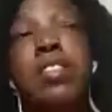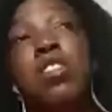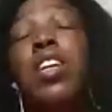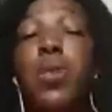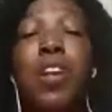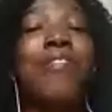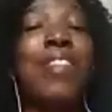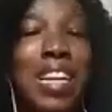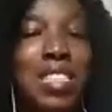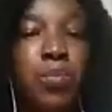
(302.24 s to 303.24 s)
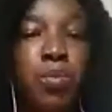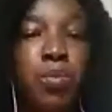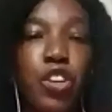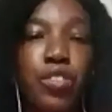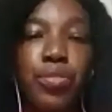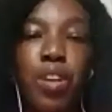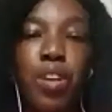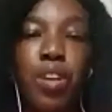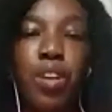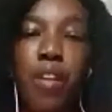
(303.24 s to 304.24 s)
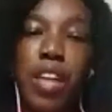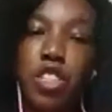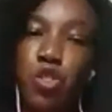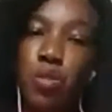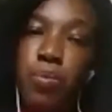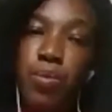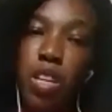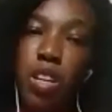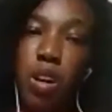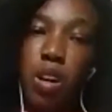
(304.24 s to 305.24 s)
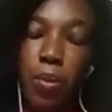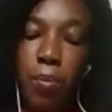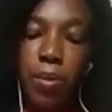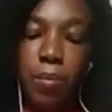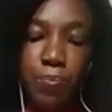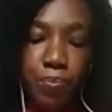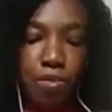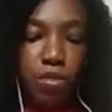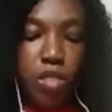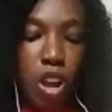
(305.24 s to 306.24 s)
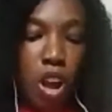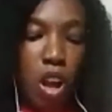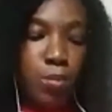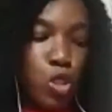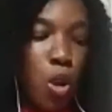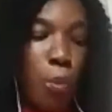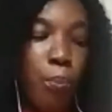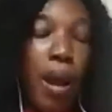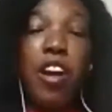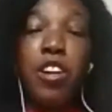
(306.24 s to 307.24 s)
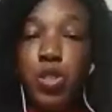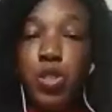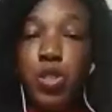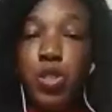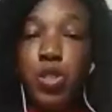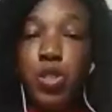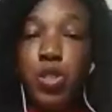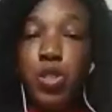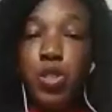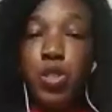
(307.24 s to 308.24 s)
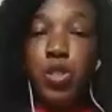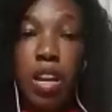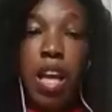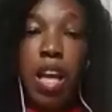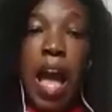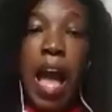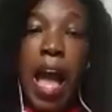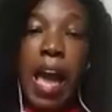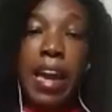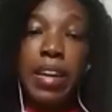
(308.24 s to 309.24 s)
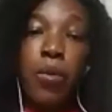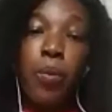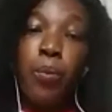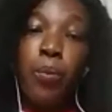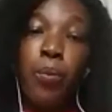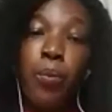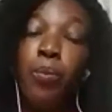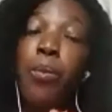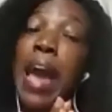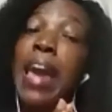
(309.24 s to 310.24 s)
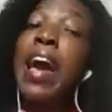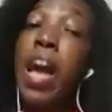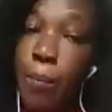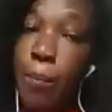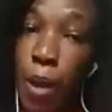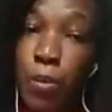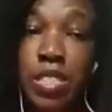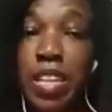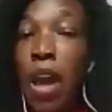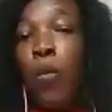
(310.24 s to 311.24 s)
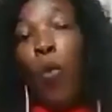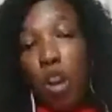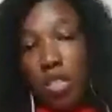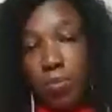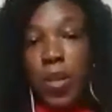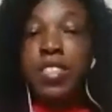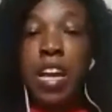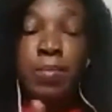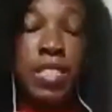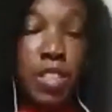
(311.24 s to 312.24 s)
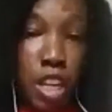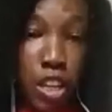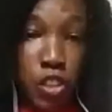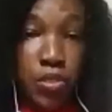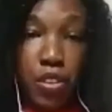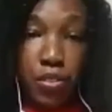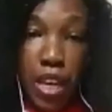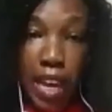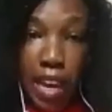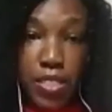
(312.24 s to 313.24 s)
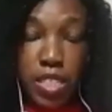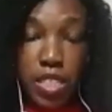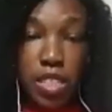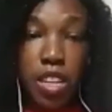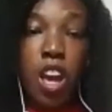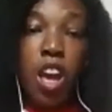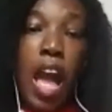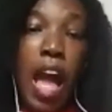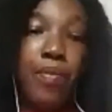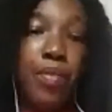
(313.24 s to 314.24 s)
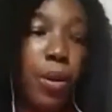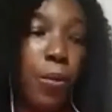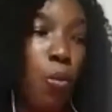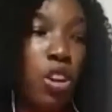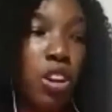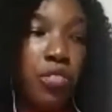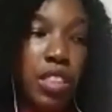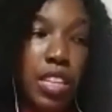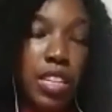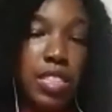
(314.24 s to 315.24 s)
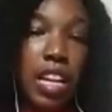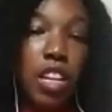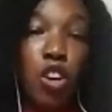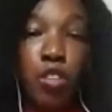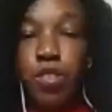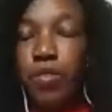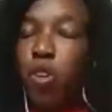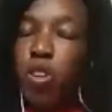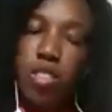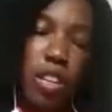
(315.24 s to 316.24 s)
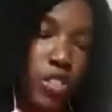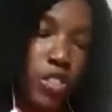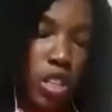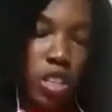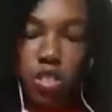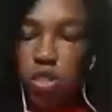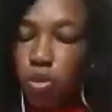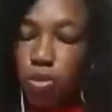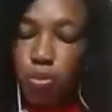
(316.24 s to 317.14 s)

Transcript: long as we are flexible enough. That shouldn't be a problem. So prior to the lockdown, I won't say I was, because I'm still a huge fan of KFC. And one of the things I loved, of course, their chicken. So